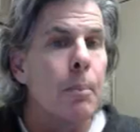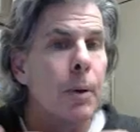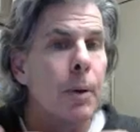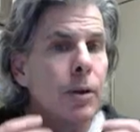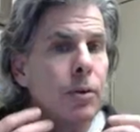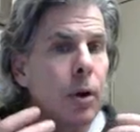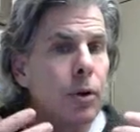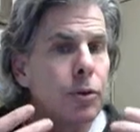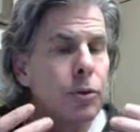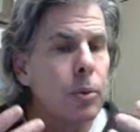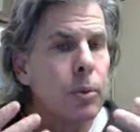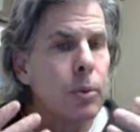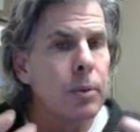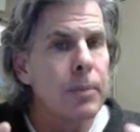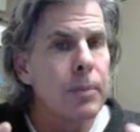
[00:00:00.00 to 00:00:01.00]
But it's also
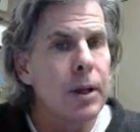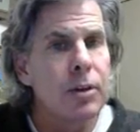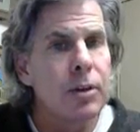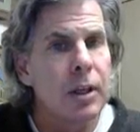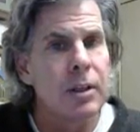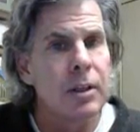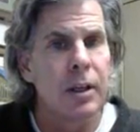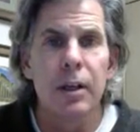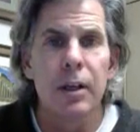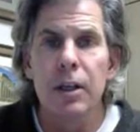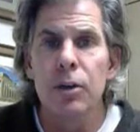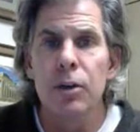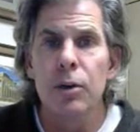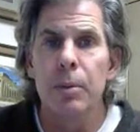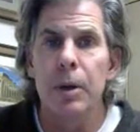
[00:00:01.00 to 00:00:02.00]
what makes
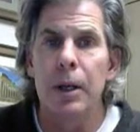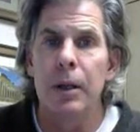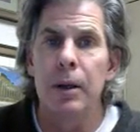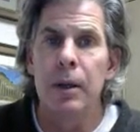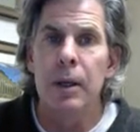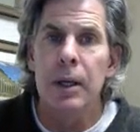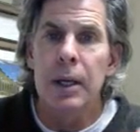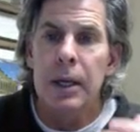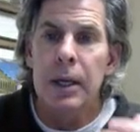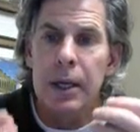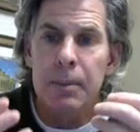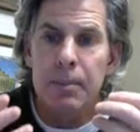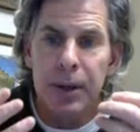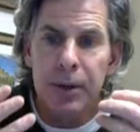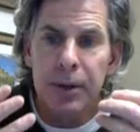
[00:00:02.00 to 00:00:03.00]
Antigone human.
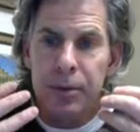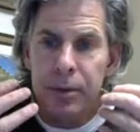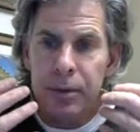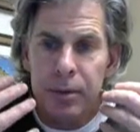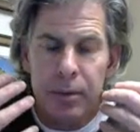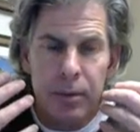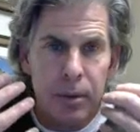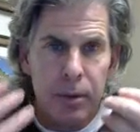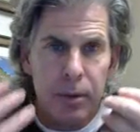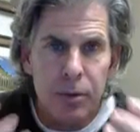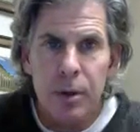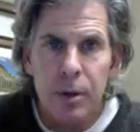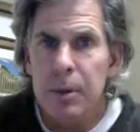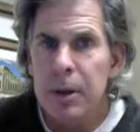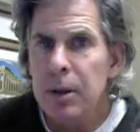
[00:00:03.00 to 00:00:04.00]
It makes her
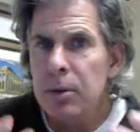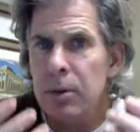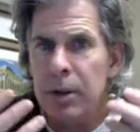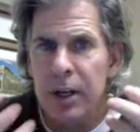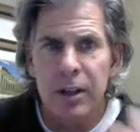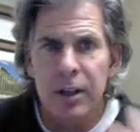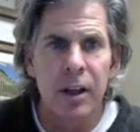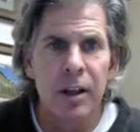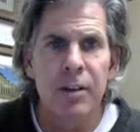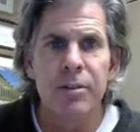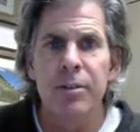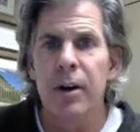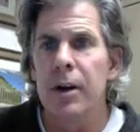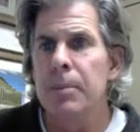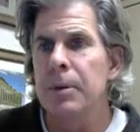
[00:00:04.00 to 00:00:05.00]
somebody you can identify